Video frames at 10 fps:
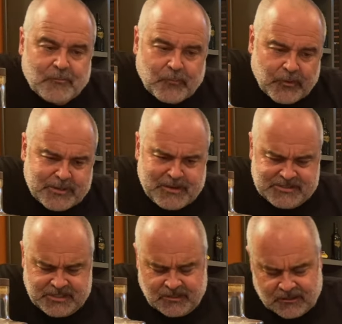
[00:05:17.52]
Pretty
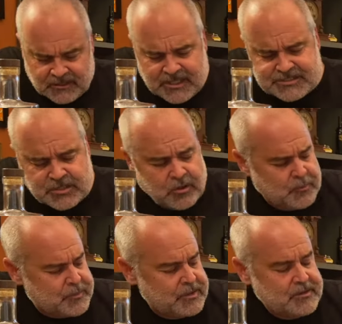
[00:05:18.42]
amazing. Let's
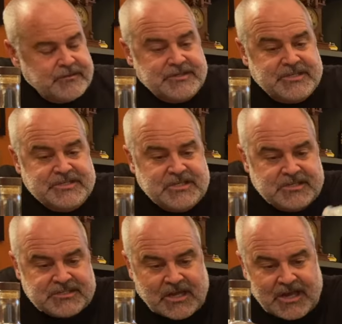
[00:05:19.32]
hope that Disney
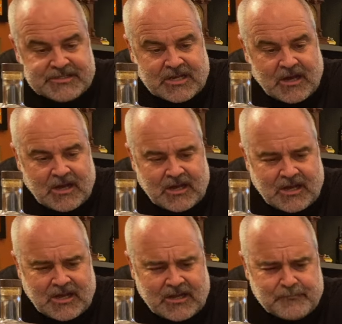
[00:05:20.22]
decides. Now,
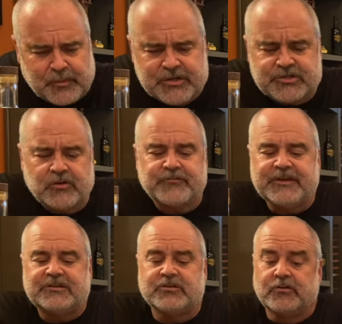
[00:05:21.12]
I, am pretty sure if
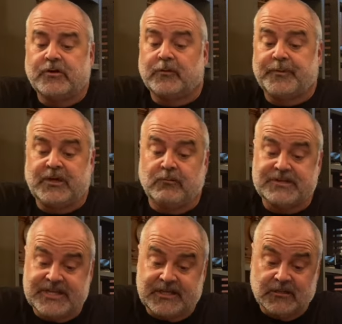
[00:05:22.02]
they do, it'll be
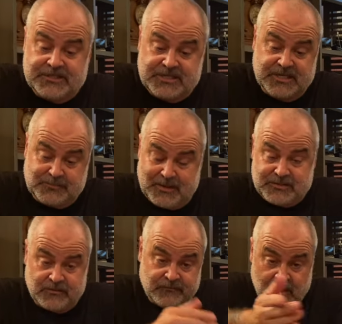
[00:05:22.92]
ridiculously
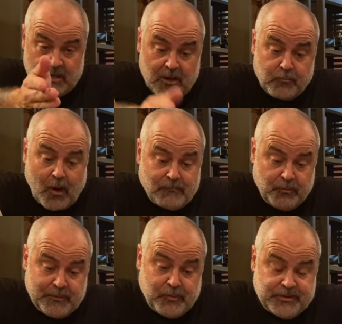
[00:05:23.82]
expensive.
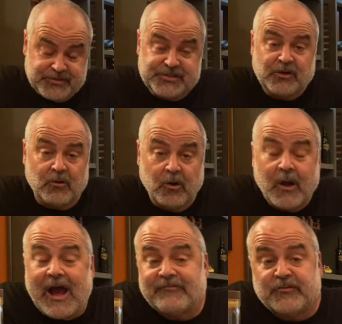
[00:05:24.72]
Probably put a zero
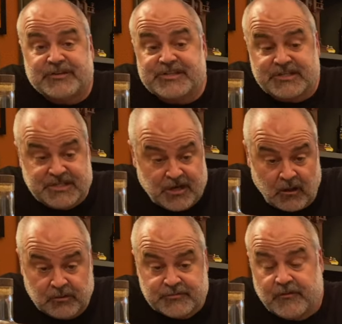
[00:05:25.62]
after the
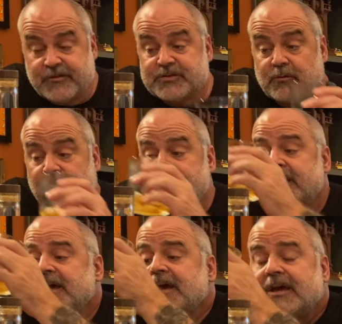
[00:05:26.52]
$60 for this one.
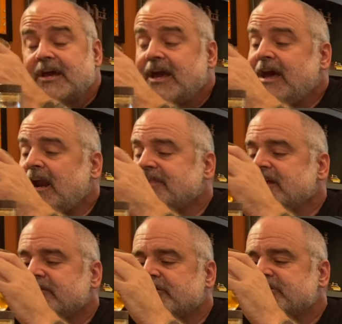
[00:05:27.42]
And I think their